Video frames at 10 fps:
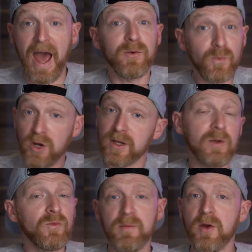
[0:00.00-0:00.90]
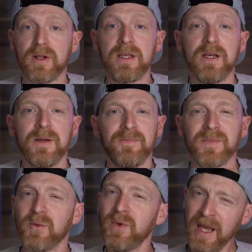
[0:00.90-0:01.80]
and working remotely,
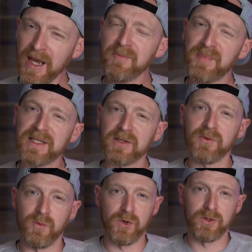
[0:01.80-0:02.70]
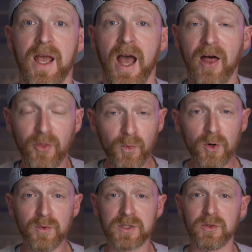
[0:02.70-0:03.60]
we hit a bit of a wall. And the wall was